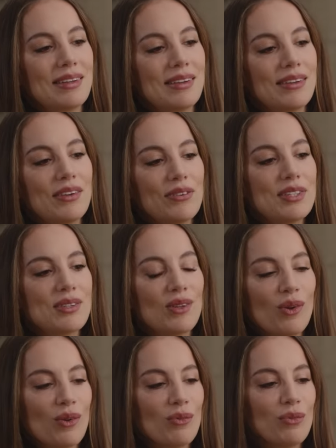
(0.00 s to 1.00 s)
there is a
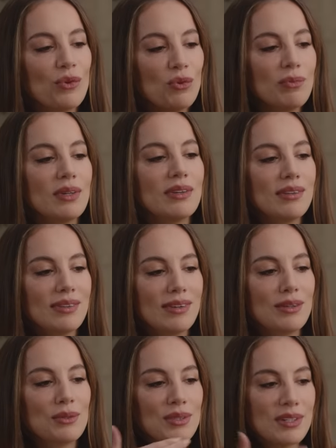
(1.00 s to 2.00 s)
lot of human
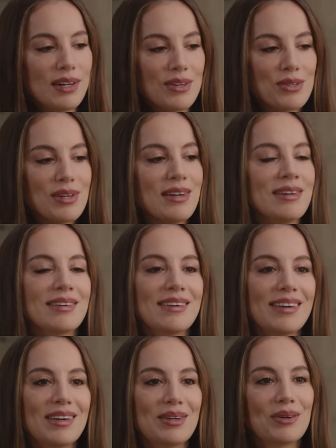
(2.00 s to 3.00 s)
hallucination
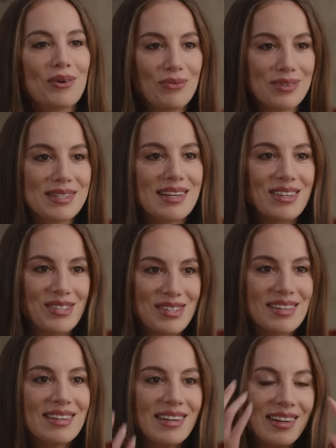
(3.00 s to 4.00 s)
in a
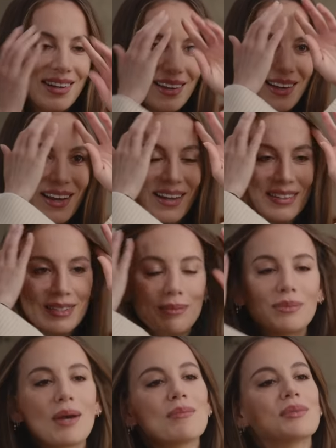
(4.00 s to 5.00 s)
conversation, and
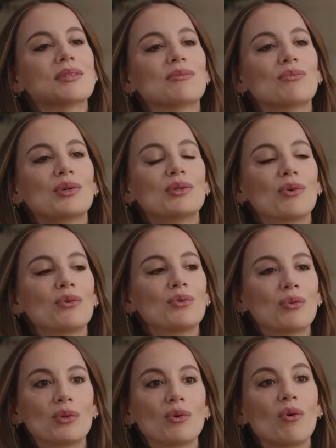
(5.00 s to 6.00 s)
sometimes we don't
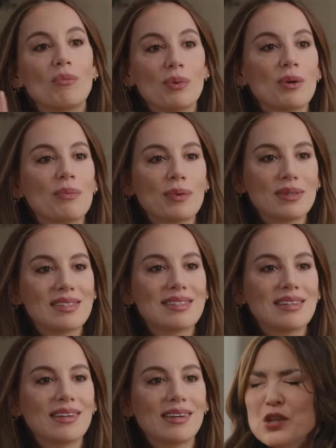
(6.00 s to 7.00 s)
do it on
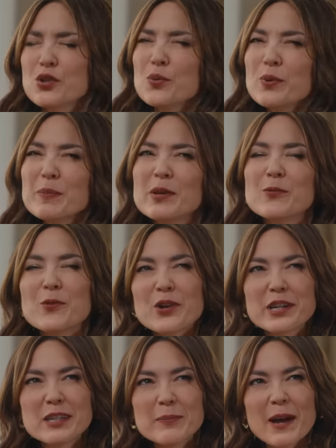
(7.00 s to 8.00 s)
purpose. Should we be
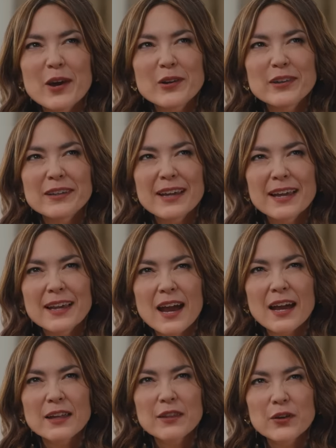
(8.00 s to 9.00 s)
worried about
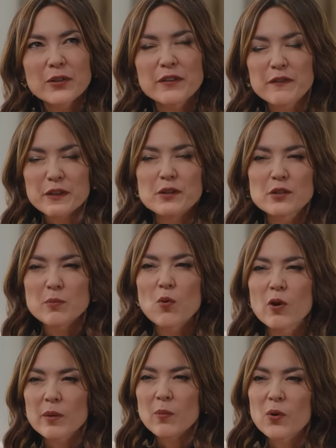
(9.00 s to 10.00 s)
AI, though, that feels
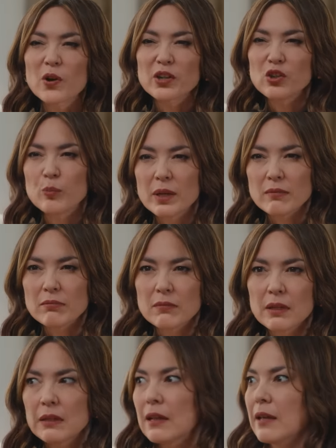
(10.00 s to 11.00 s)
more and more human?
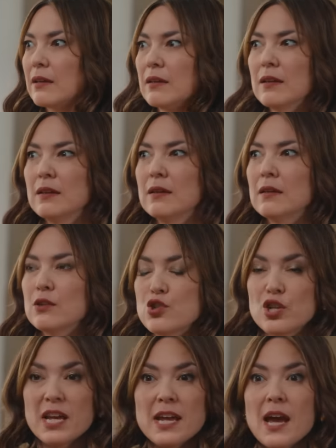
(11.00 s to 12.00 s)
Like,
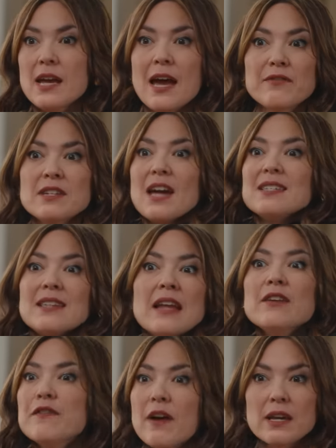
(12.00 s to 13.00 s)
should AI have to
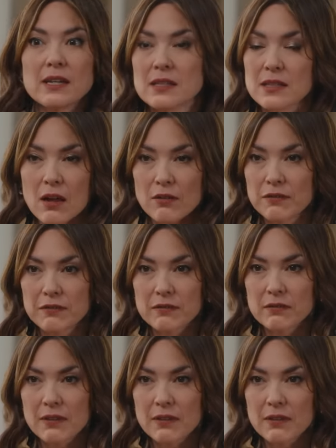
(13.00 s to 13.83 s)
identify itself